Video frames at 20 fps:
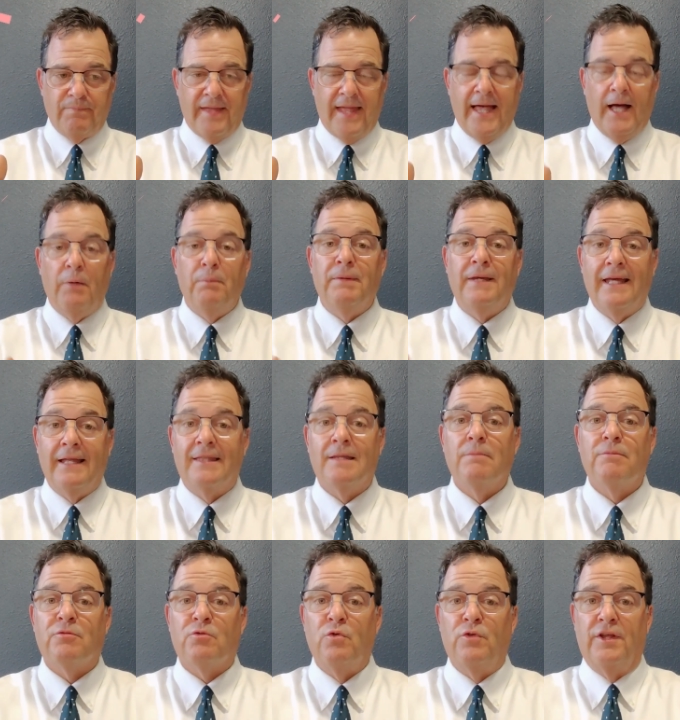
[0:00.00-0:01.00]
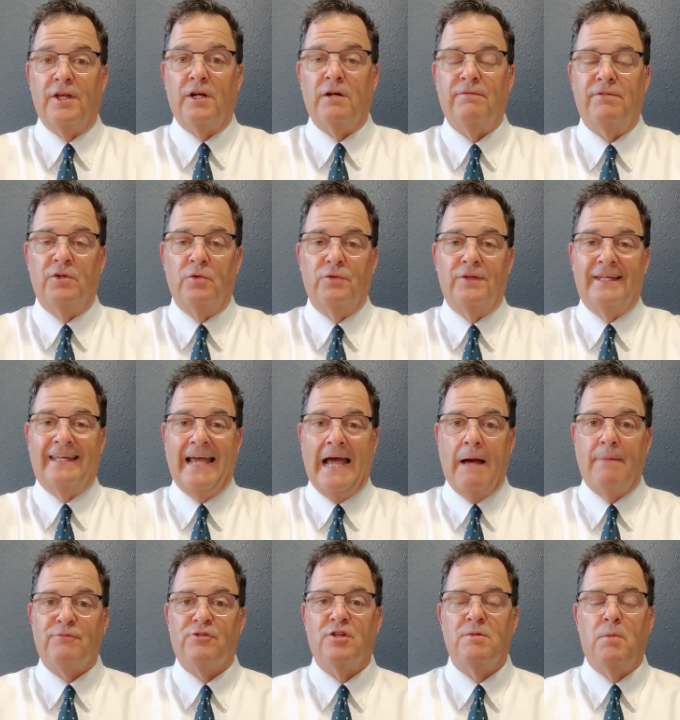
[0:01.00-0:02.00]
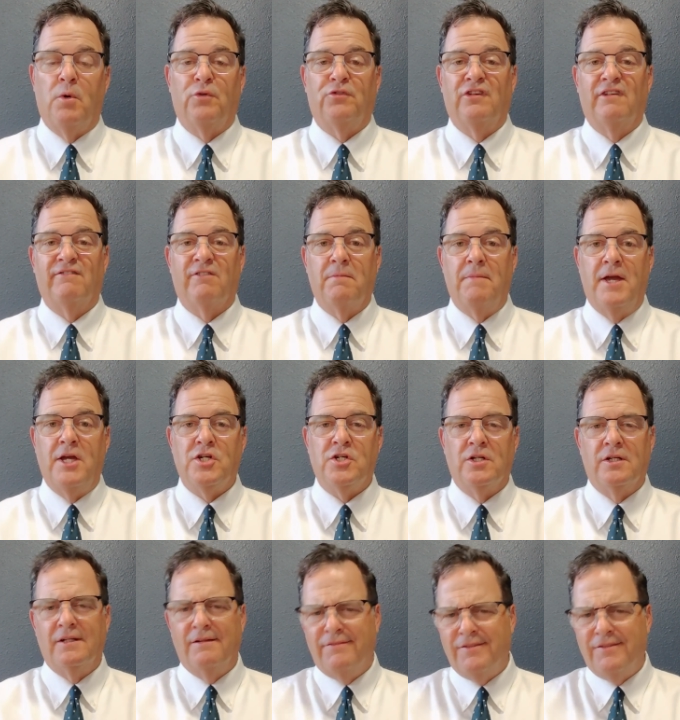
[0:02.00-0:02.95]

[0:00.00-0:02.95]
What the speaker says: help get them through the interview to capture the most information.